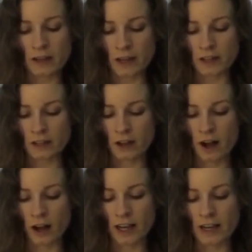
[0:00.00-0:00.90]
and his
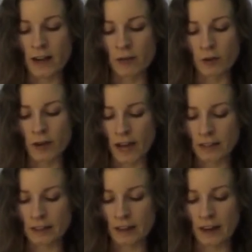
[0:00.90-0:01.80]
cock had never
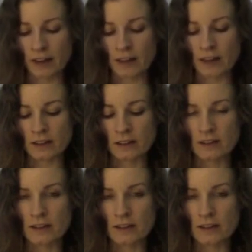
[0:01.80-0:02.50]
reacted like this.